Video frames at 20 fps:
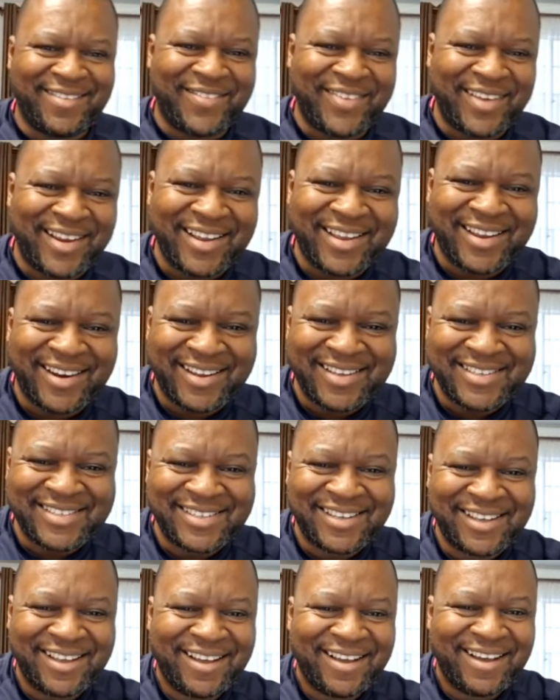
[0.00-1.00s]
Very
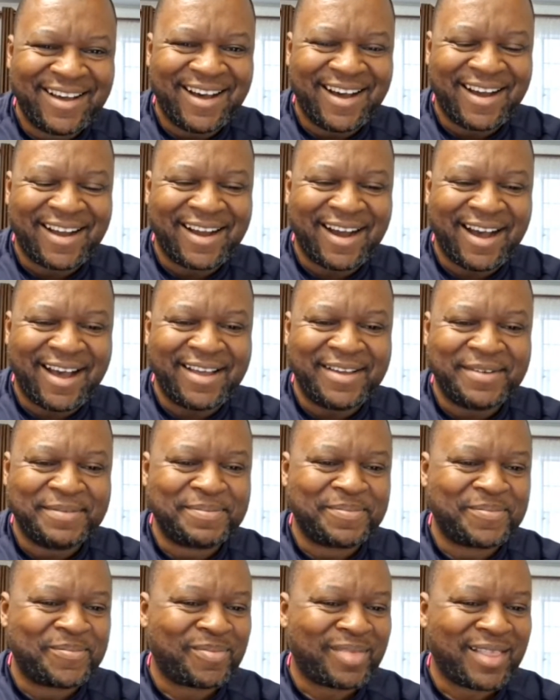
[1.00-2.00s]
crazy guy.
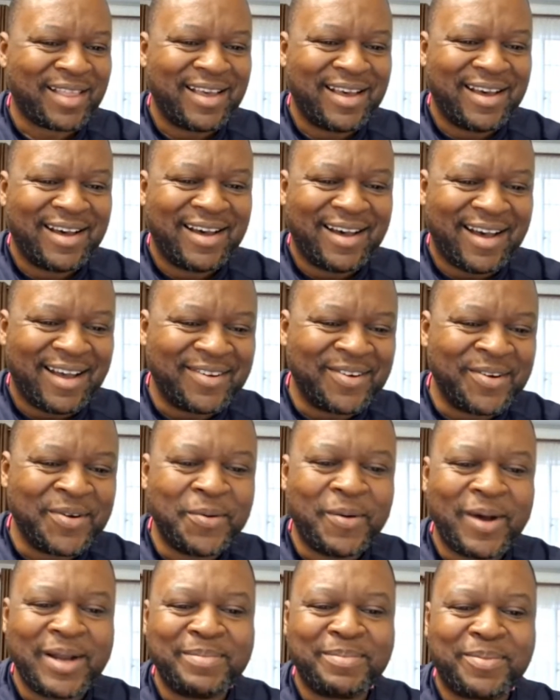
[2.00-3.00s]
I don't
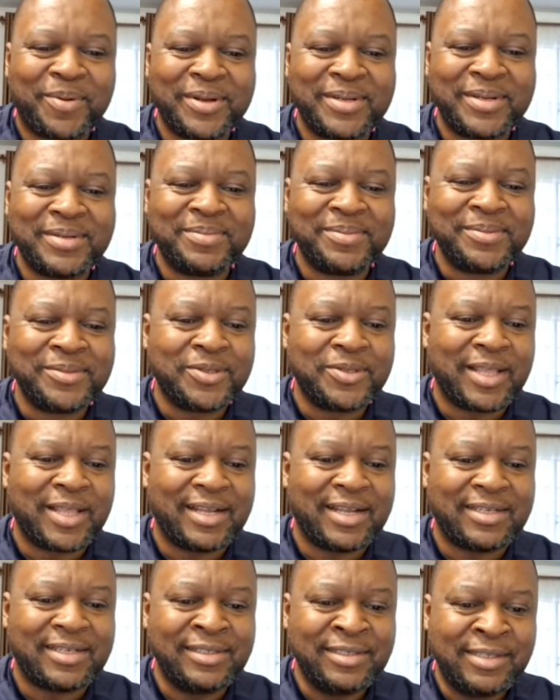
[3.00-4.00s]
know what brought him into
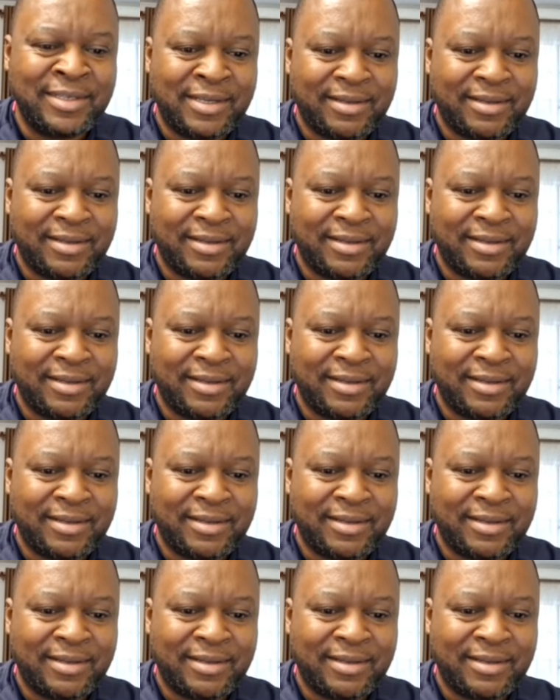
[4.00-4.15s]
that.